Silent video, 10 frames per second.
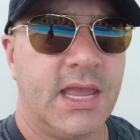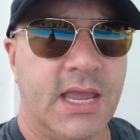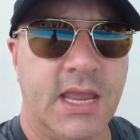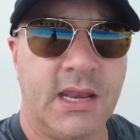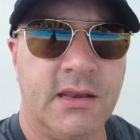
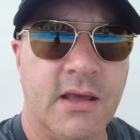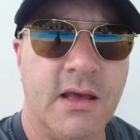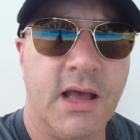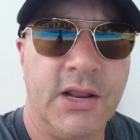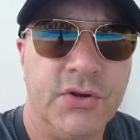And
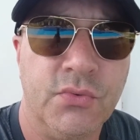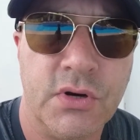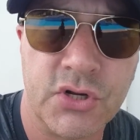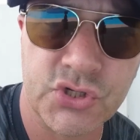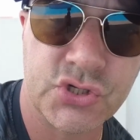I do
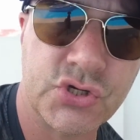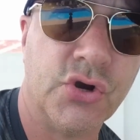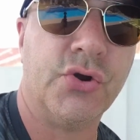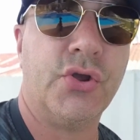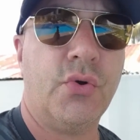want to
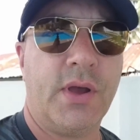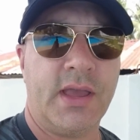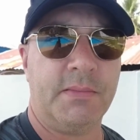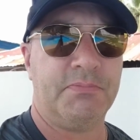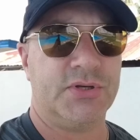show you
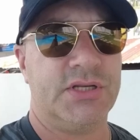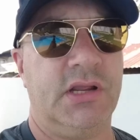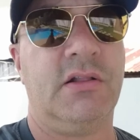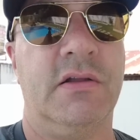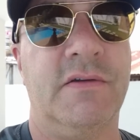a
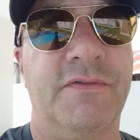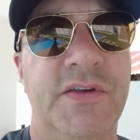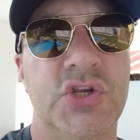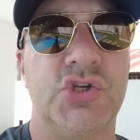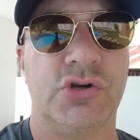particular
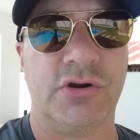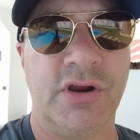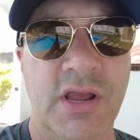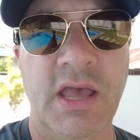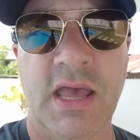
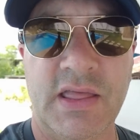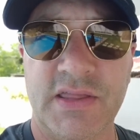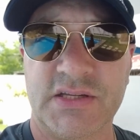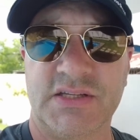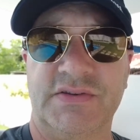feature.
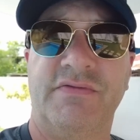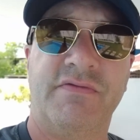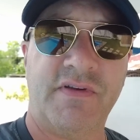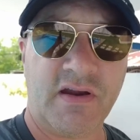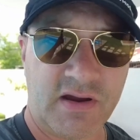This is
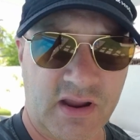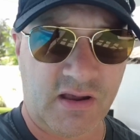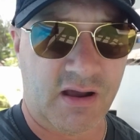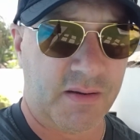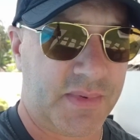very
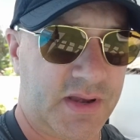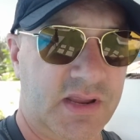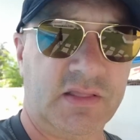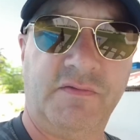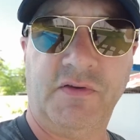common
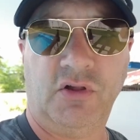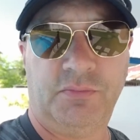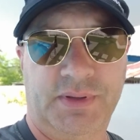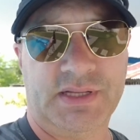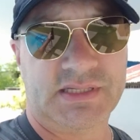in the
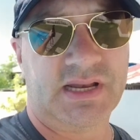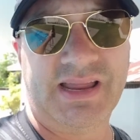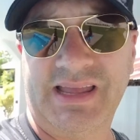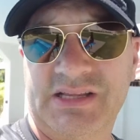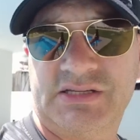Philippines, and
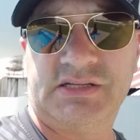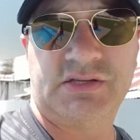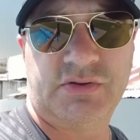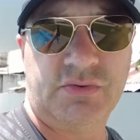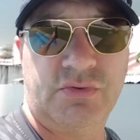I guess
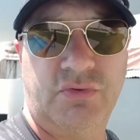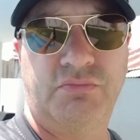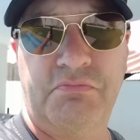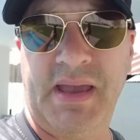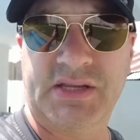it's
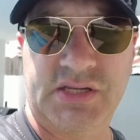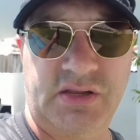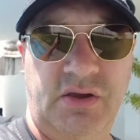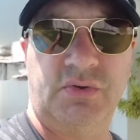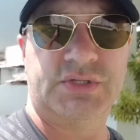through
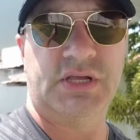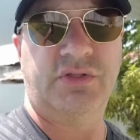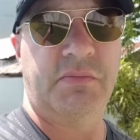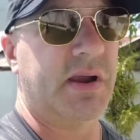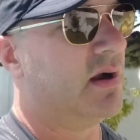Mexico,
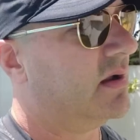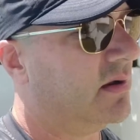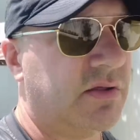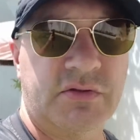South America, and